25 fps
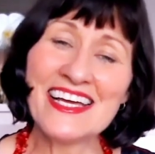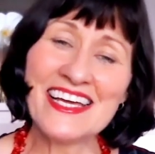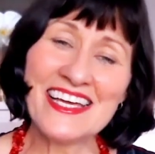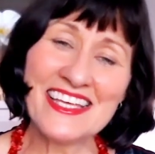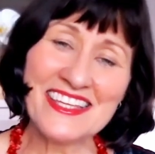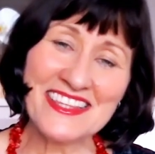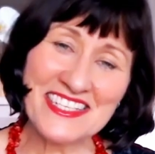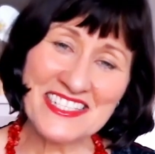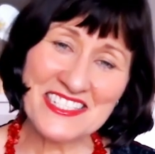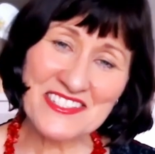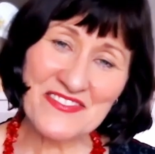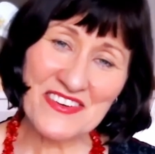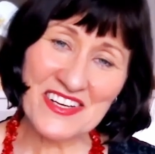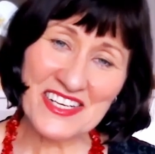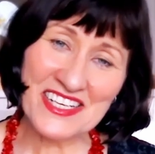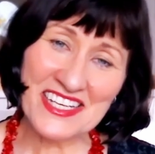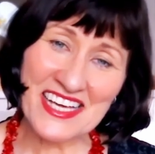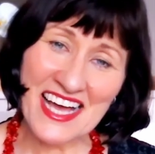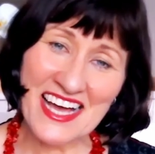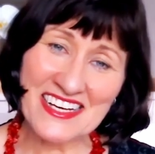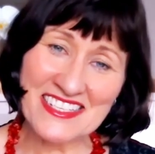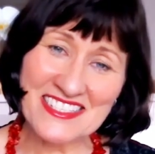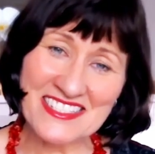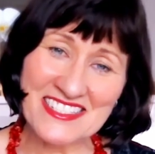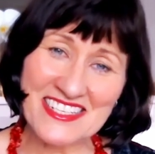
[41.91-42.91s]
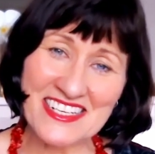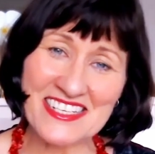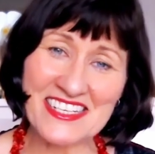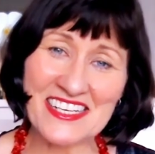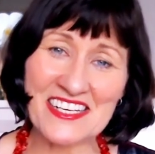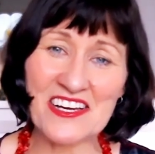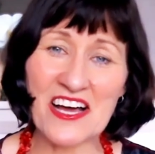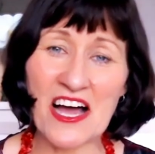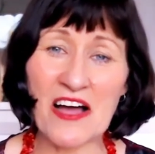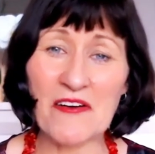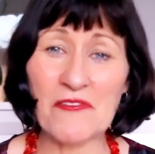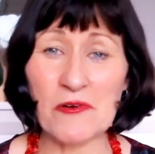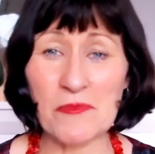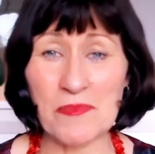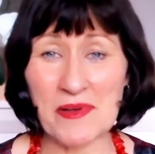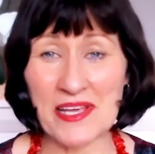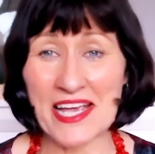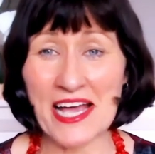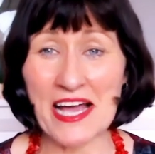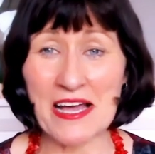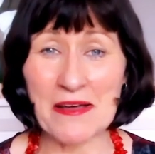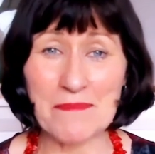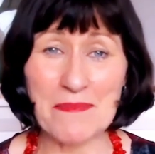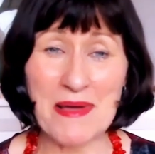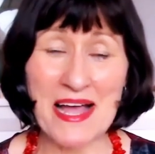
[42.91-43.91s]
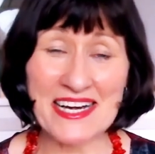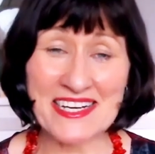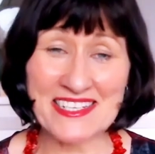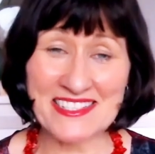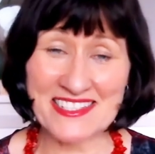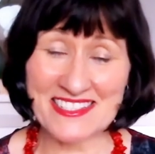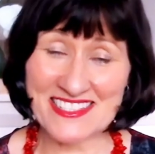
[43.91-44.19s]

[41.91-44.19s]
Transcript: In this video, Cindy and I will be going back